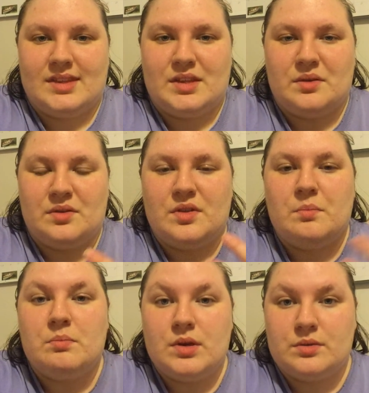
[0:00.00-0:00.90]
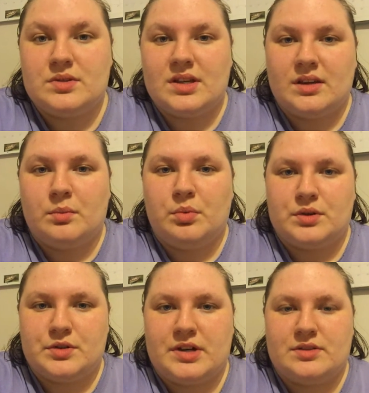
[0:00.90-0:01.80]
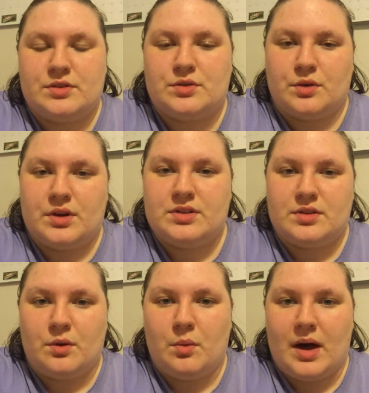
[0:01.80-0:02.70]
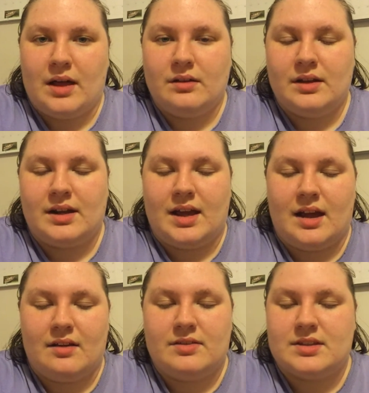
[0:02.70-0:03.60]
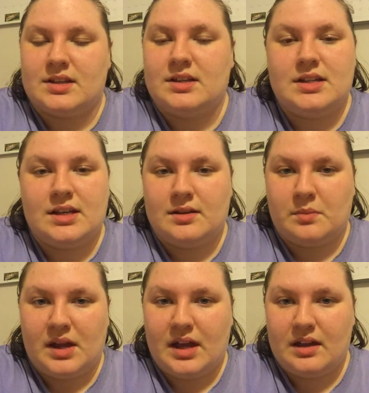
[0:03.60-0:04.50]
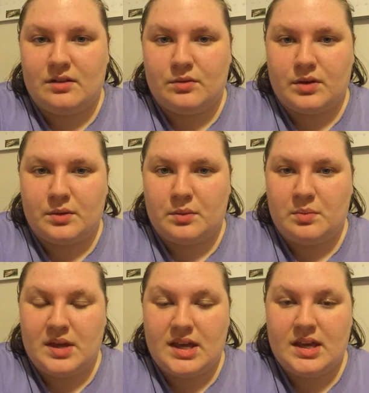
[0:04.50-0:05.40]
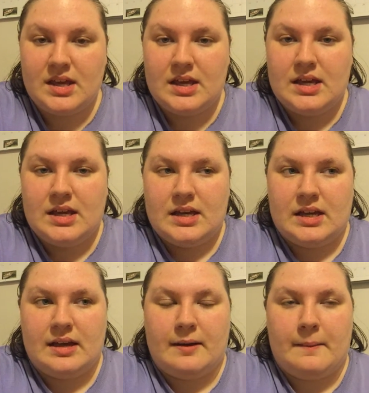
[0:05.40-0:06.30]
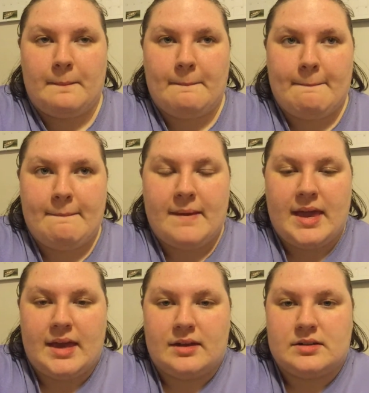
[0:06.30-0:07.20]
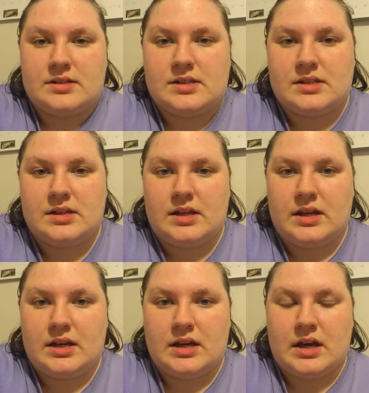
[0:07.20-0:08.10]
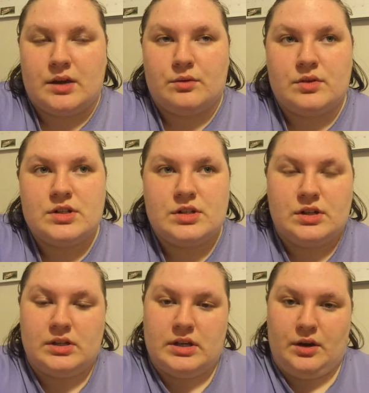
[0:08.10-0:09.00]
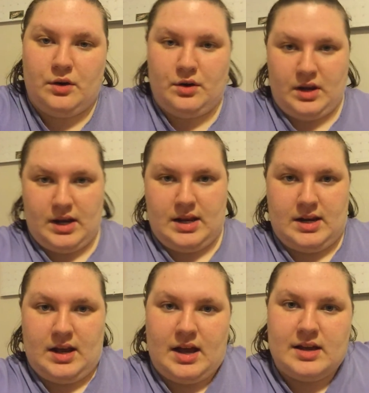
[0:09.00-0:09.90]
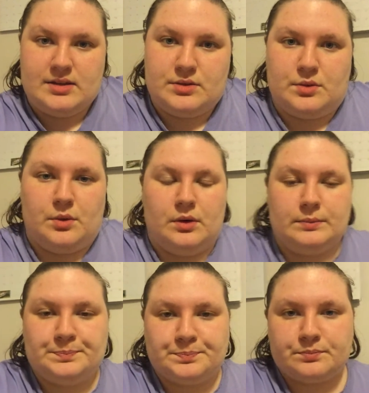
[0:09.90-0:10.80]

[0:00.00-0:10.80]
the music portrays the story so well, and I have this idea in my head of what it would be. And I originally heard it in high school.